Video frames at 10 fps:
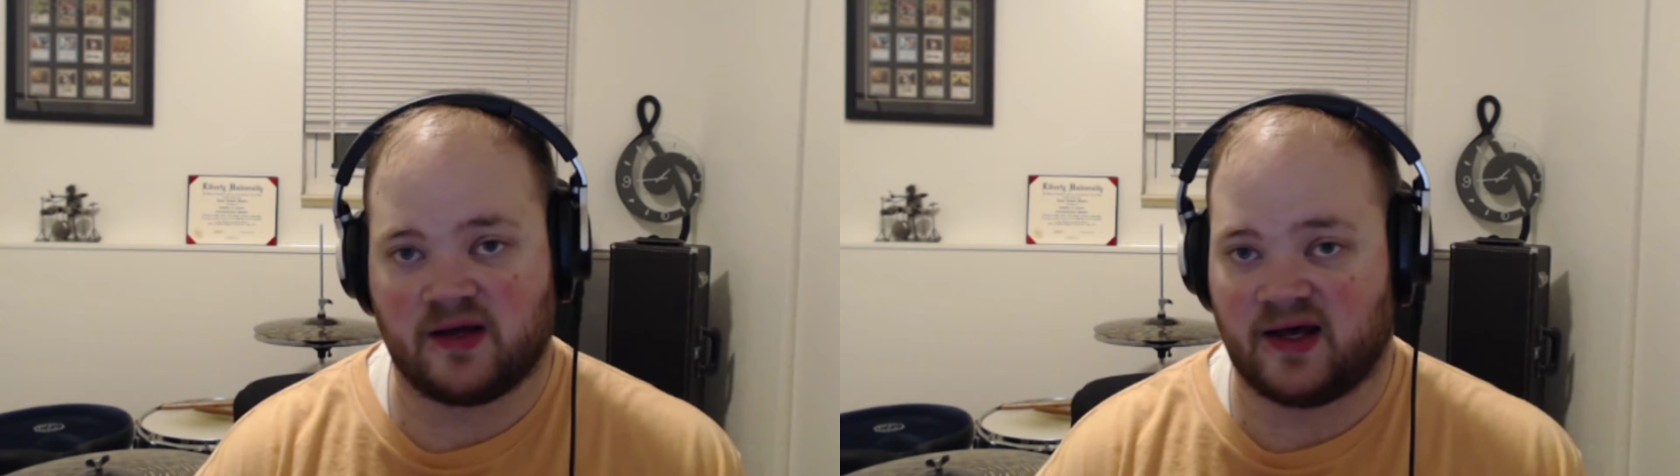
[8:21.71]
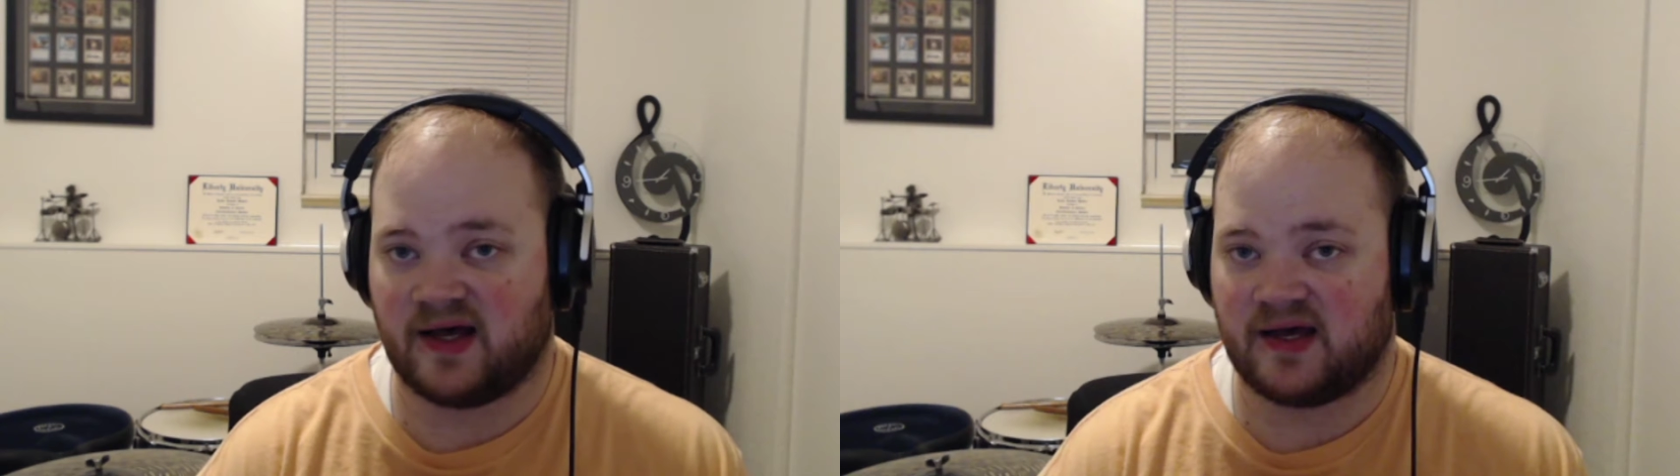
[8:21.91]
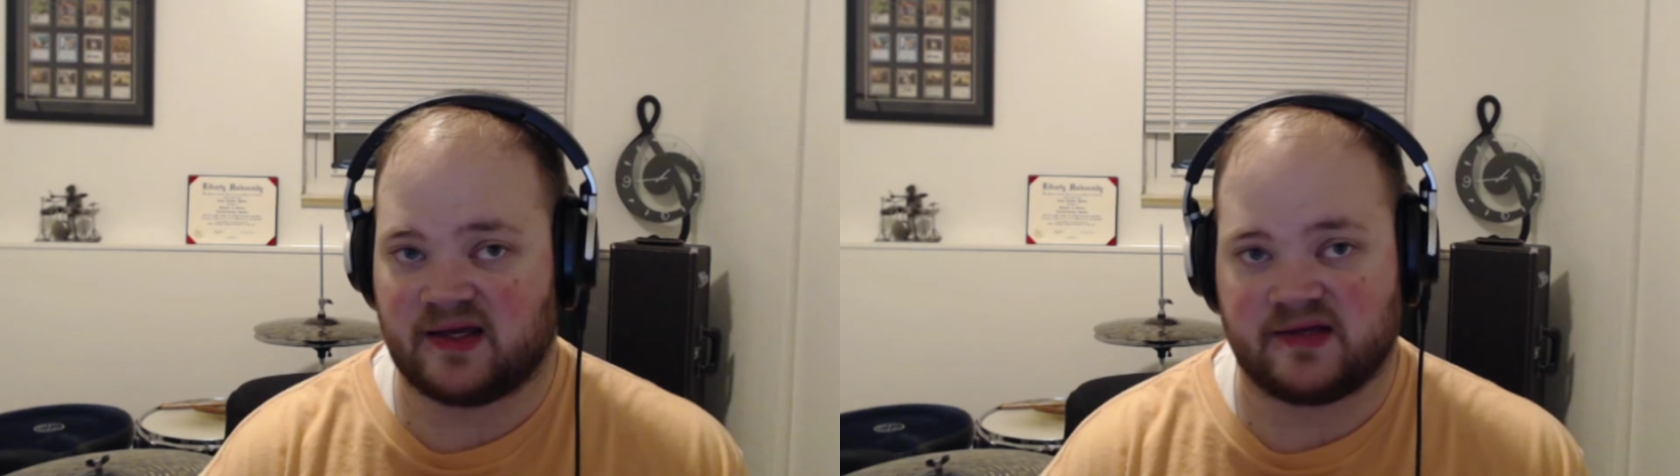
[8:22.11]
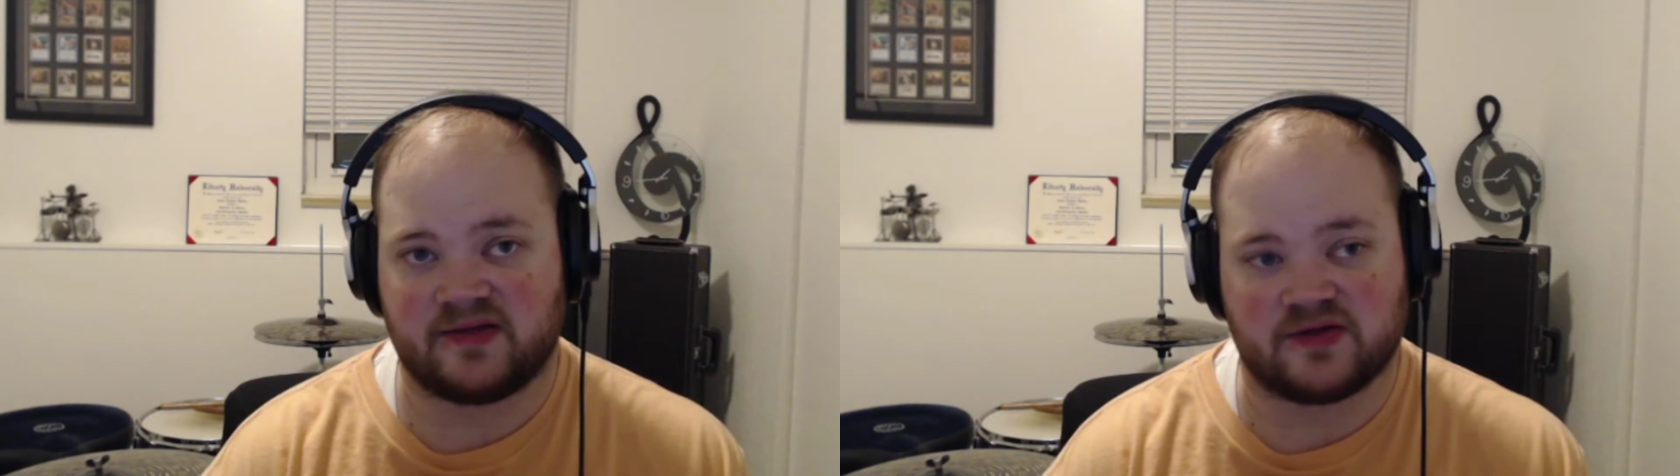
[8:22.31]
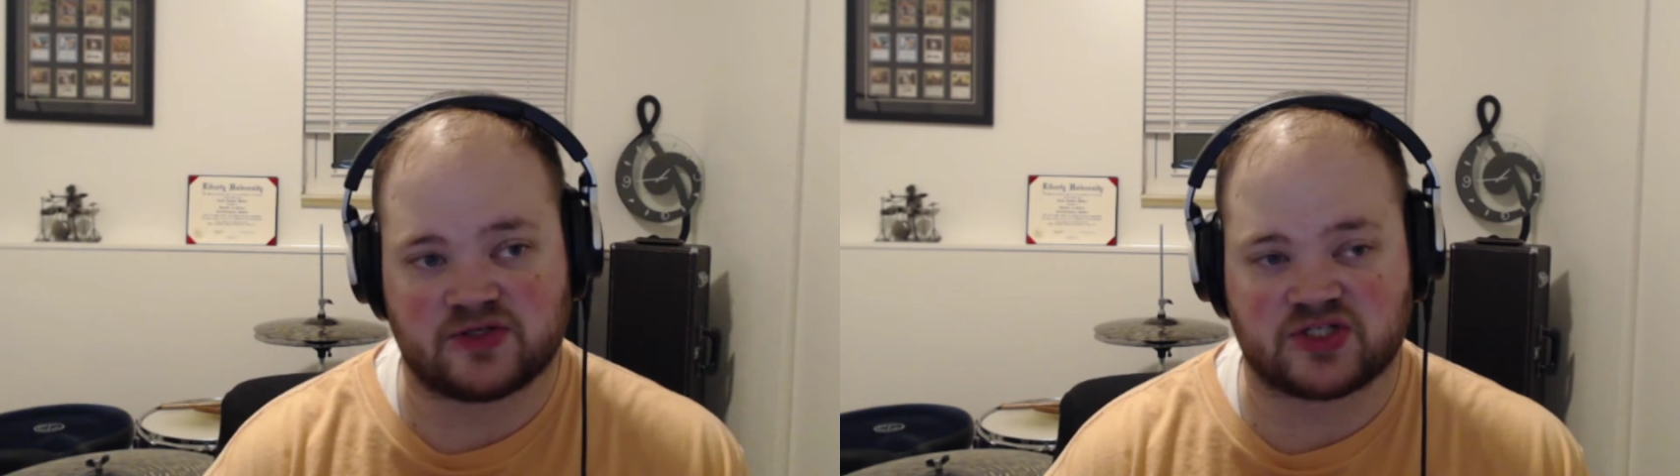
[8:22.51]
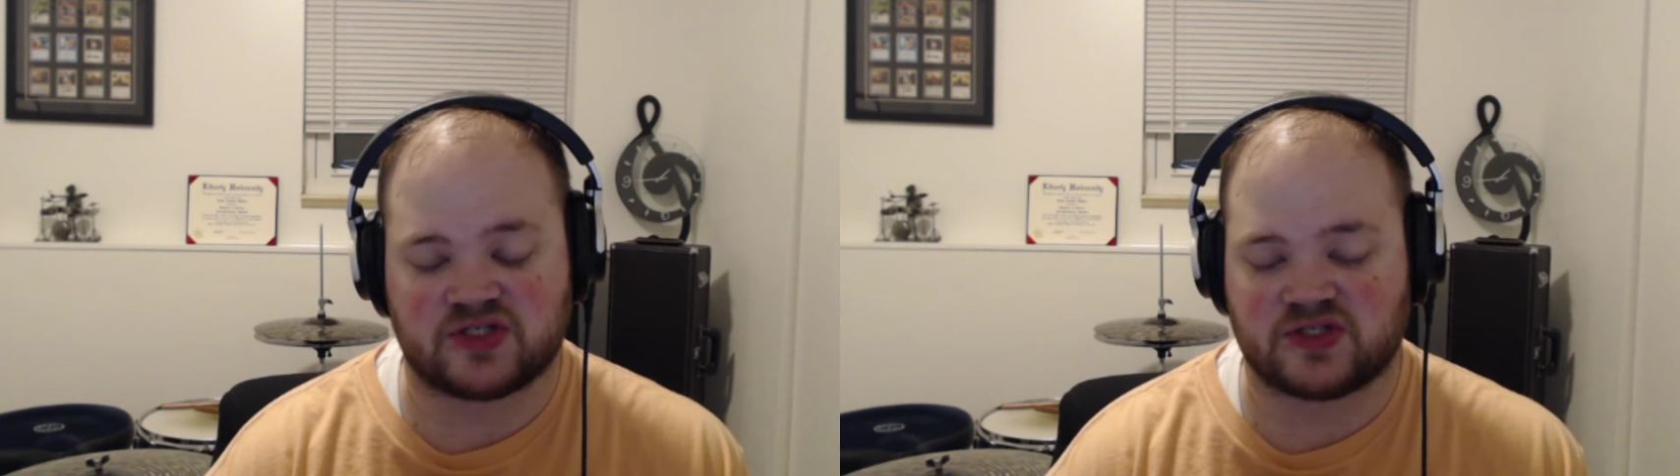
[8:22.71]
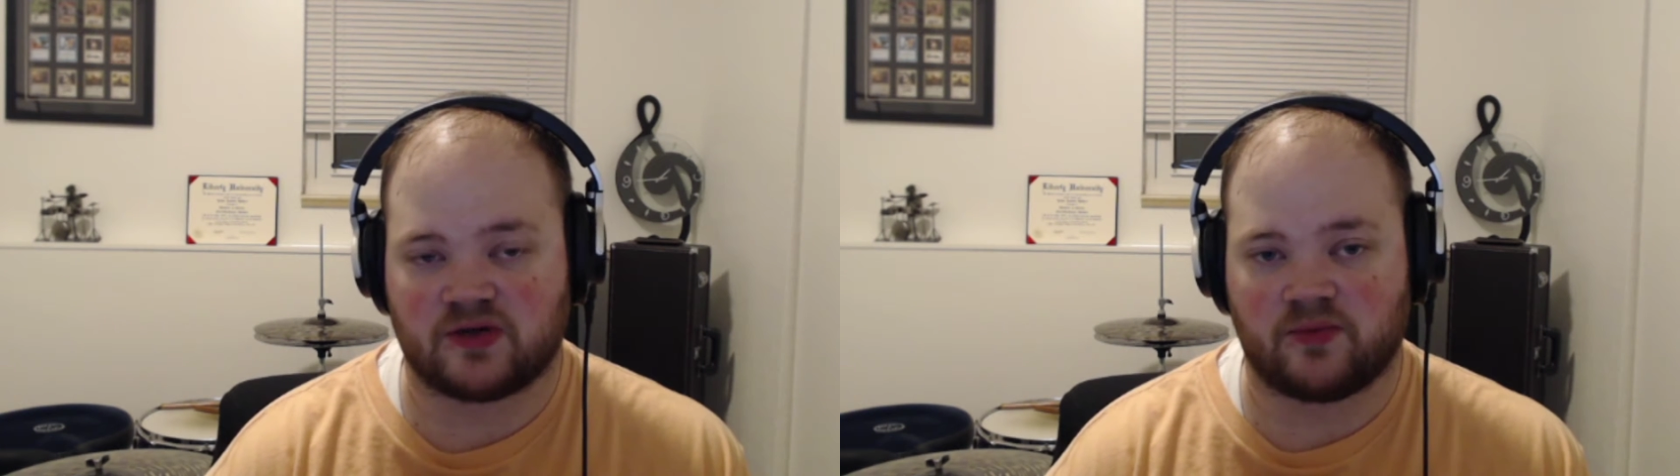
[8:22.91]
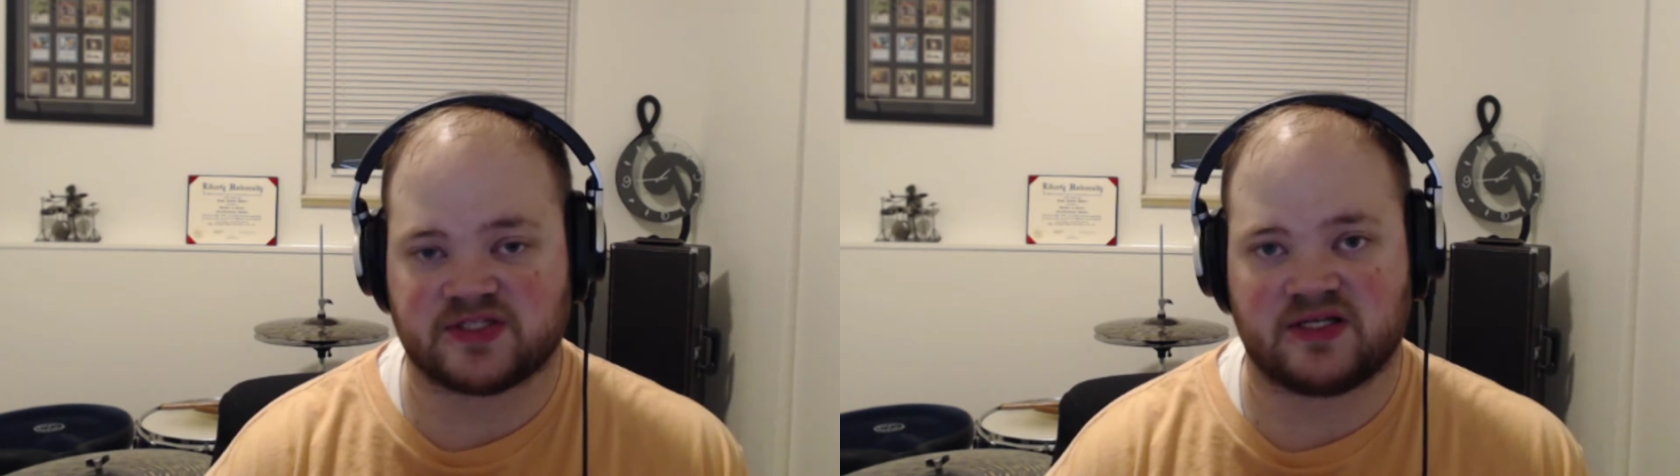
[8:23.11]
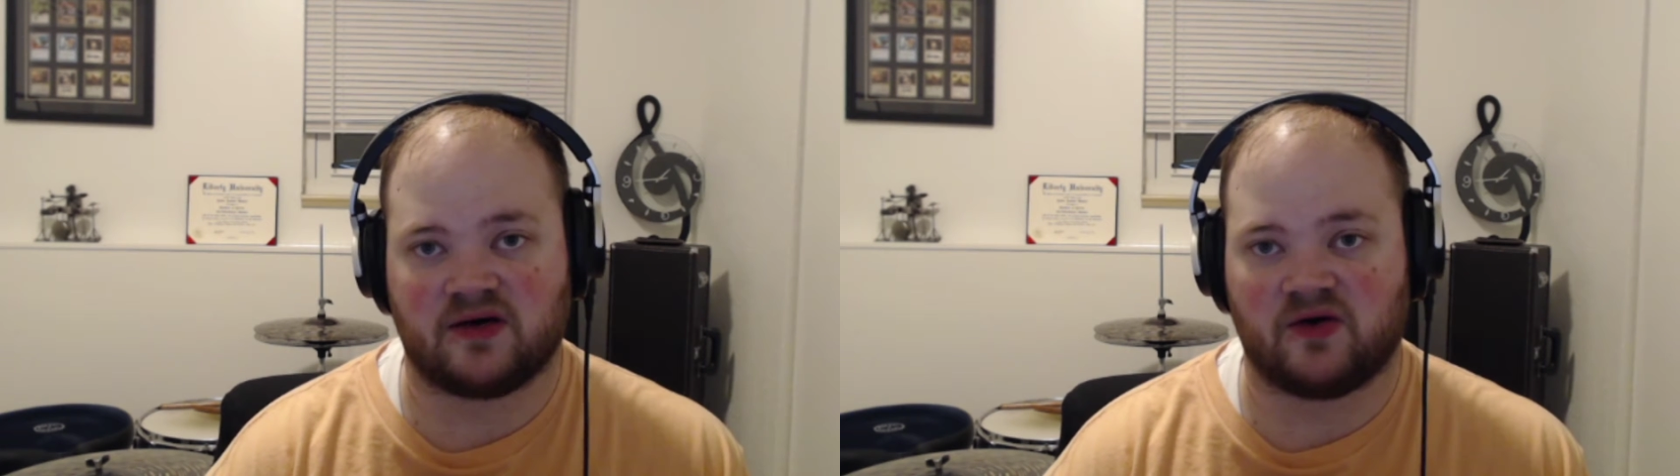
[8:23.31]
There wasn't